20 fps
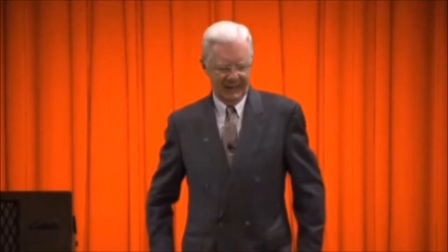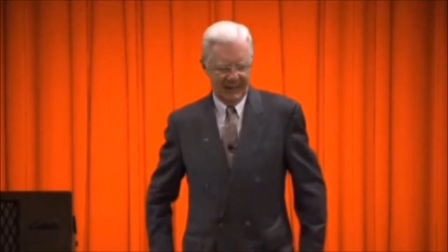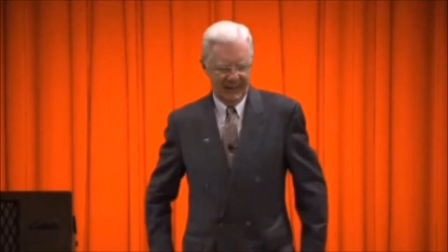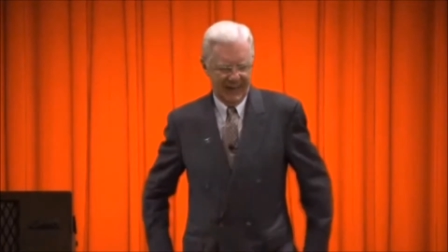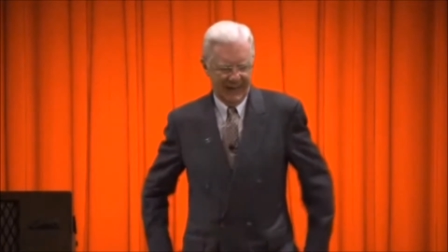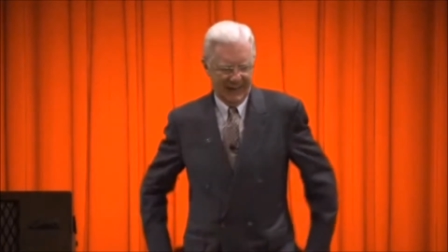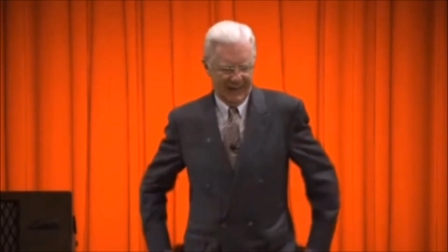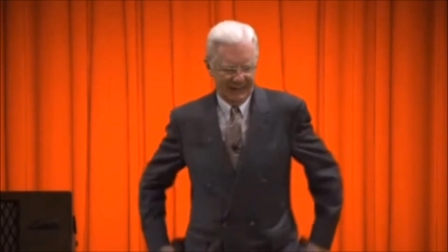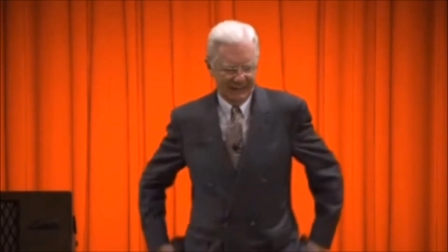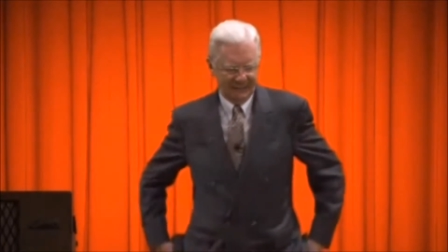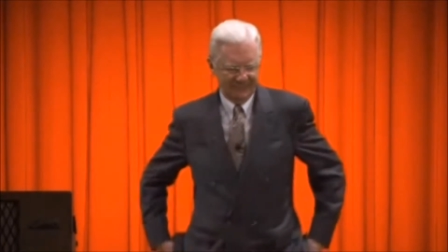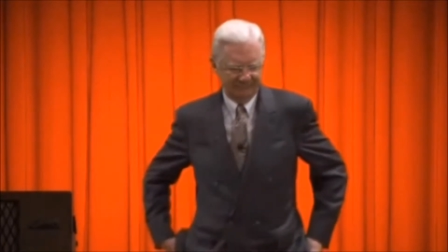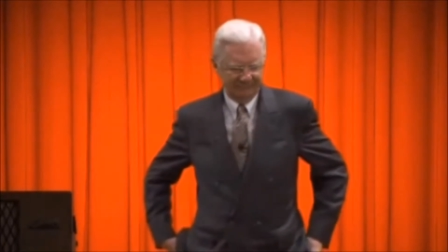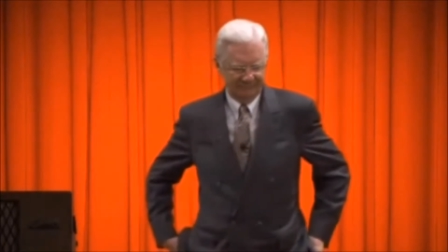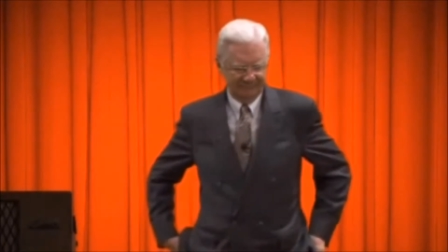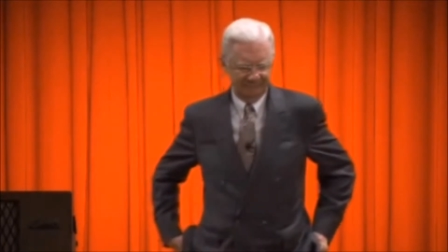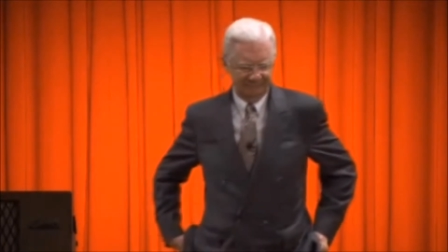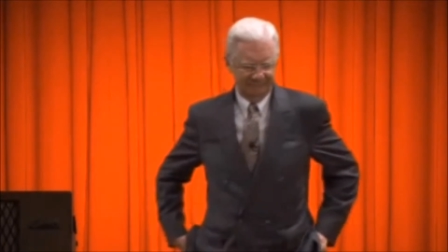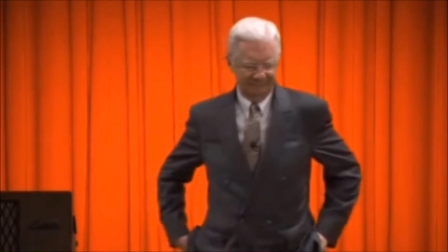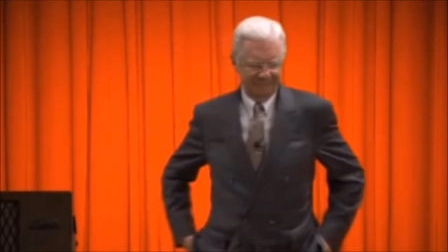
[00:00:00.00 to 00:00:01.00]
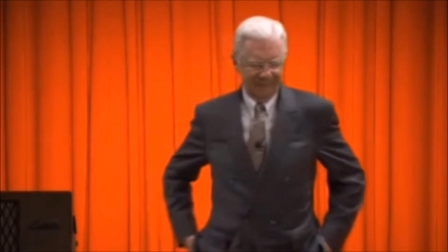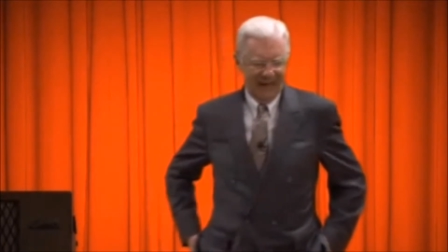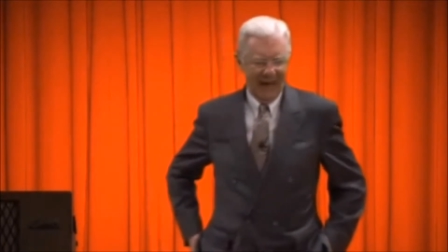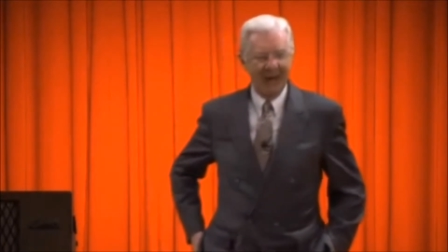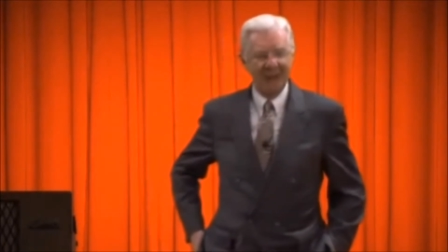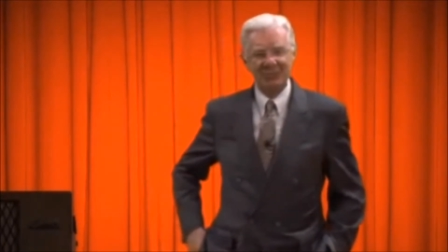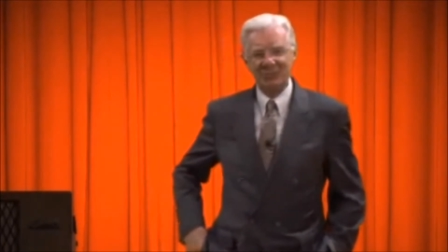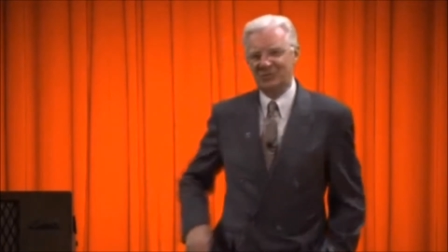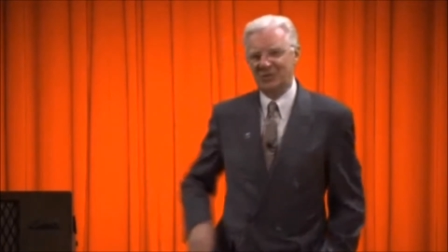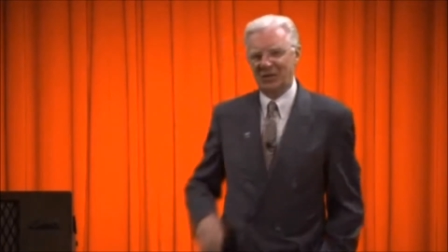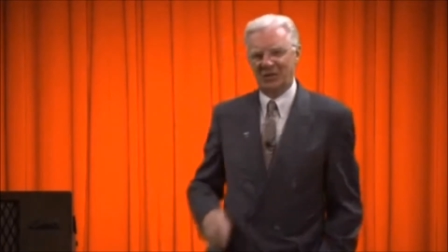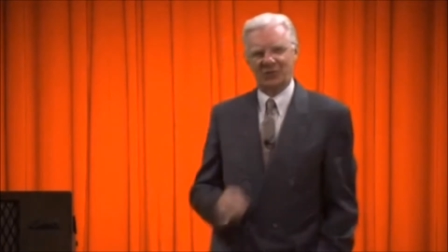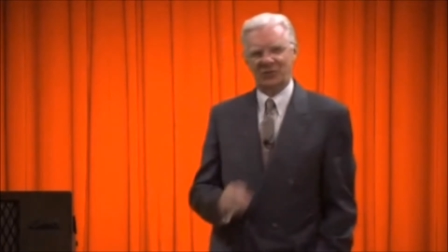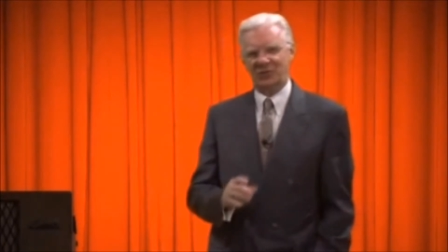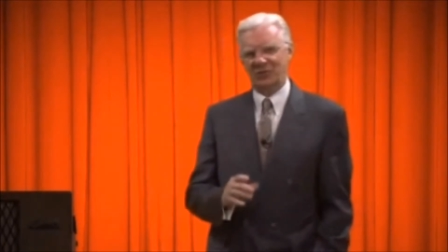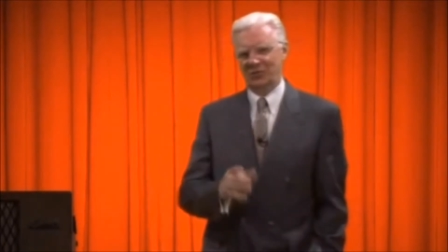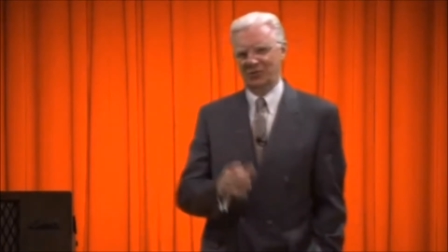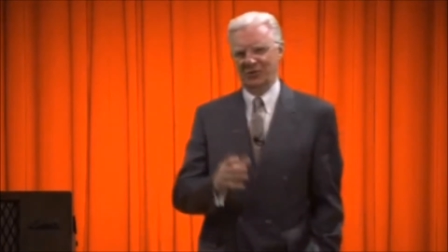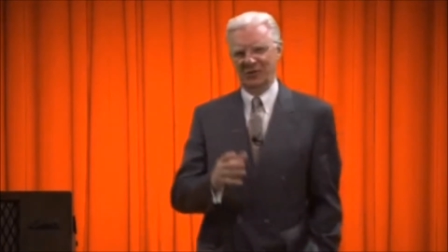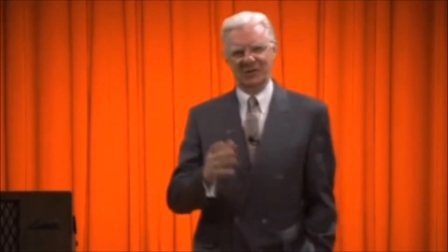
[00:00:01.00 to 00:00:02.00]
Now, I was a
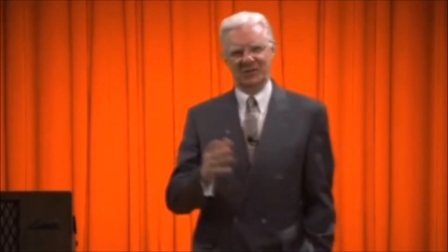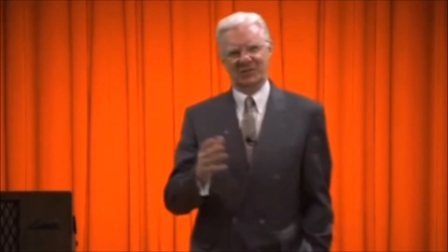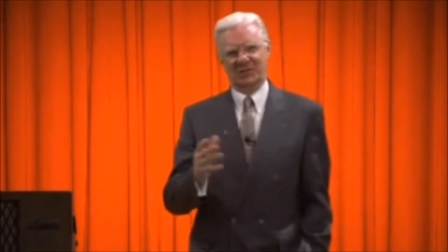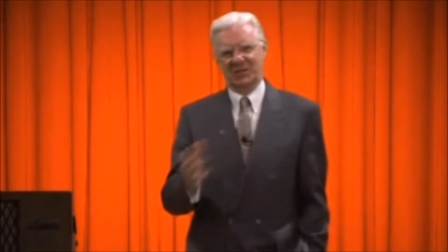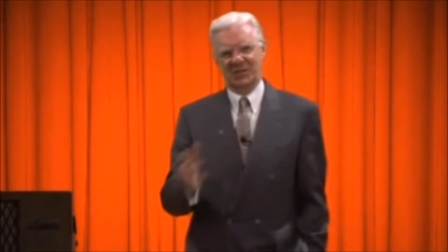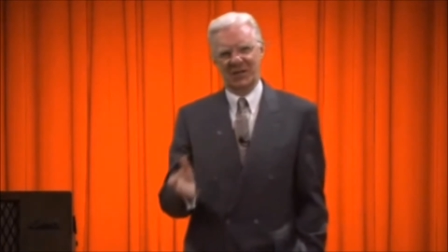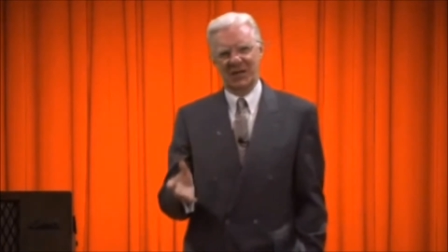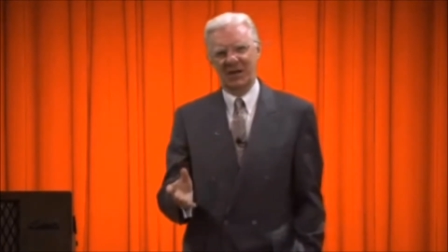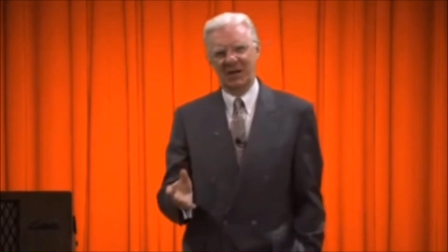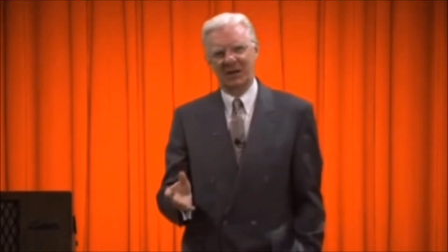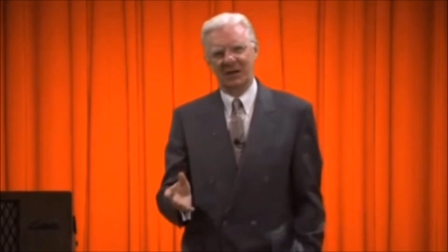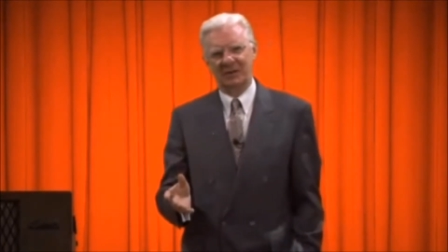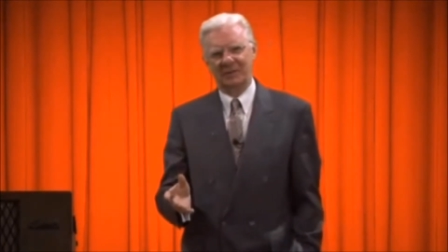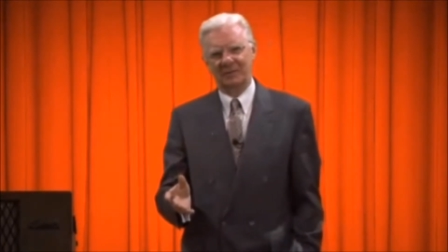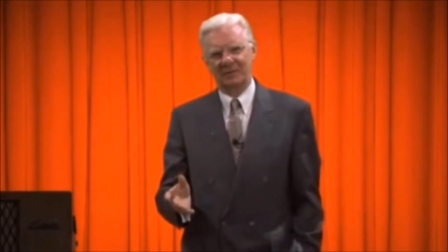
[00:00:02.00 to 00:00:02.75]
curious kid.